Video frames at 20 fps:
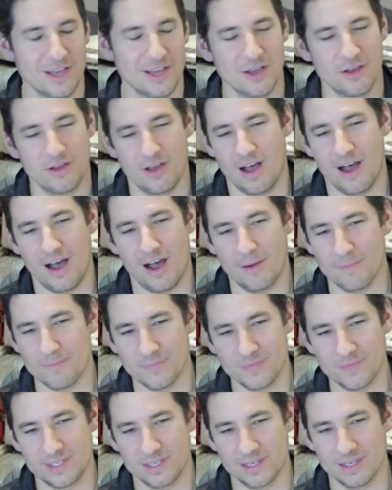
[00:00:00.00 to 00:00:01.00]

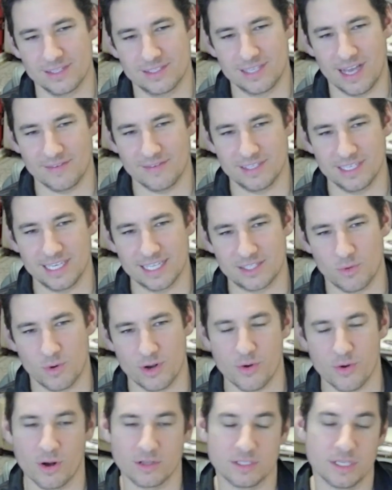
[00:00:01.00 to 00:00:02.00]
to obviously get to where
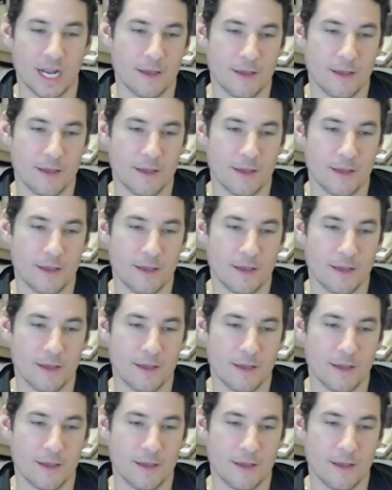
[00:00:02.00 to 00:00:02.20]
you are today?